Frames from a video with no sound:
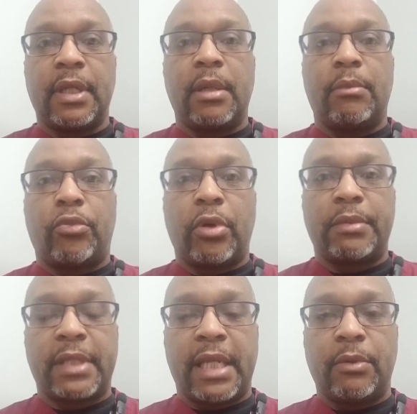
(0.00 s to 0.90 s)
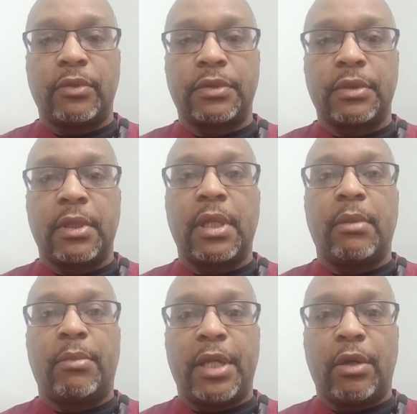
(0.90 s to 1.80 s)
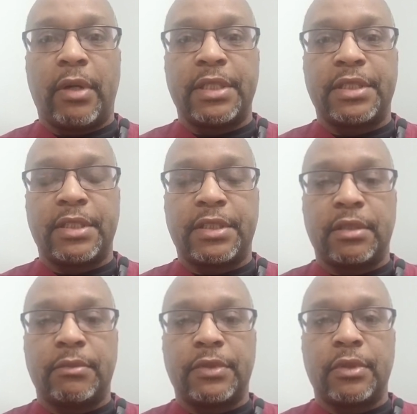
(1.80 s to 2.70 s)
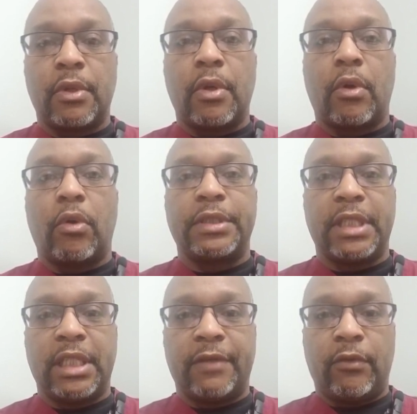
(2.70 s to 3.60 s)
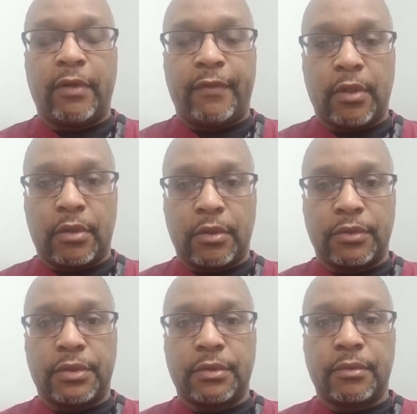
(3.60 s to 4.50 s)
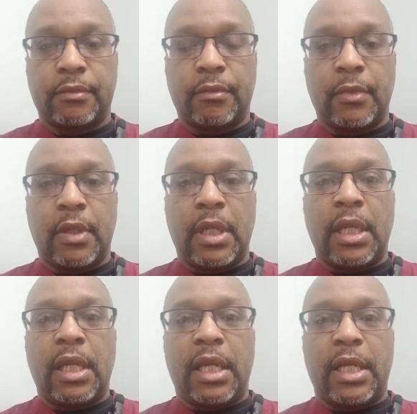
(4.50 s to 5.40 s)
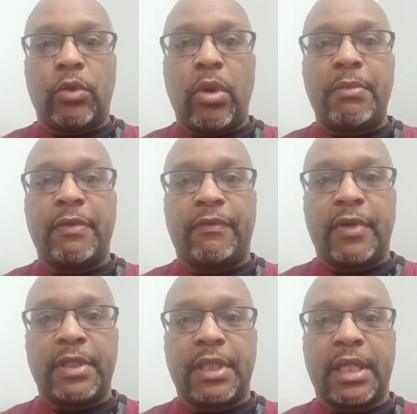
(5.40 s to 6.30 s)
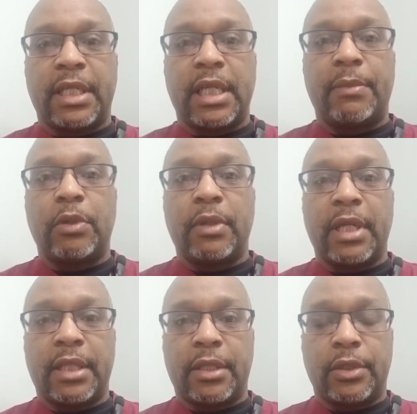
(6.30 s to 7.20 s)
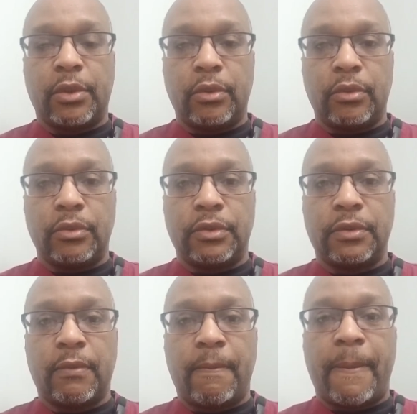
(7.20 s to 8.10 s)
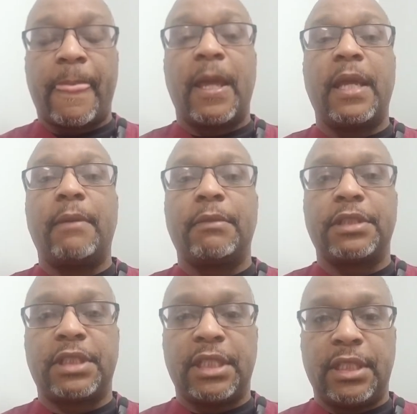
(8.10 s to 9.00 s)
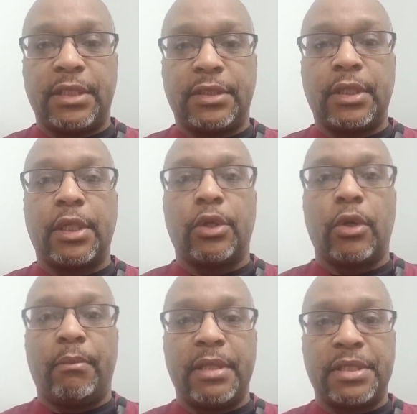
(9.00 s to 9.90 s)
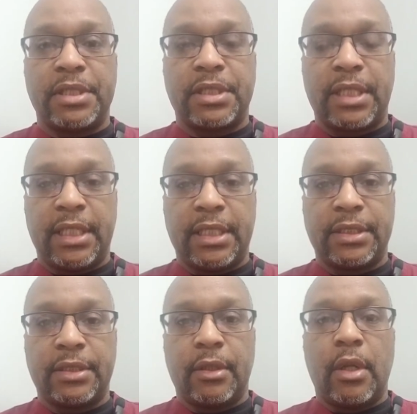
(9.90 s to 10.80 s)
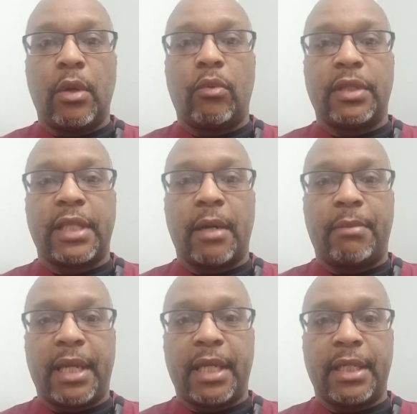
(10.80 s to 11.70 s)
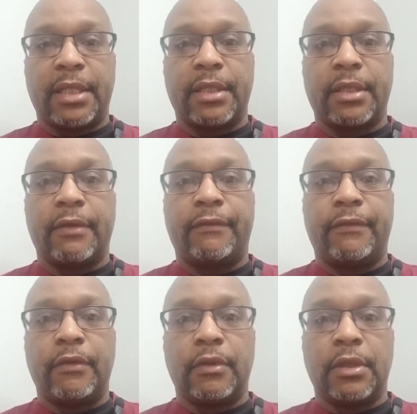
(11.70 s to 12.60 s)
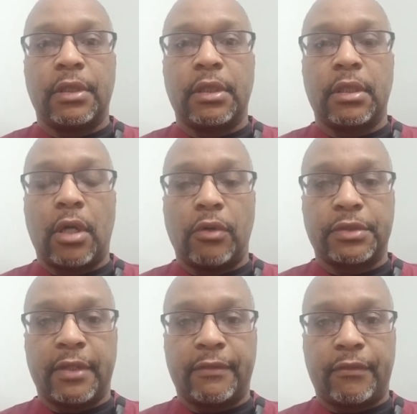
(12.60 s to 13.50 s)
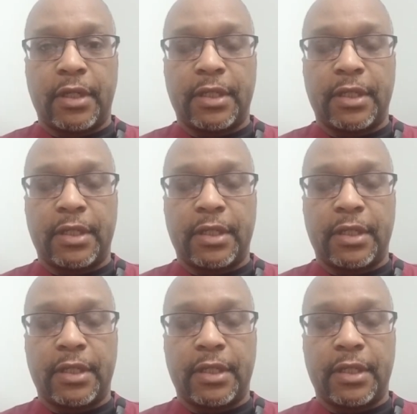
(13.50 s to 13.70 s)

prep tables, POS systems, or delivery vehicles. Equipment funding can help you get the tools and machines your business needs without paying the full cost up front.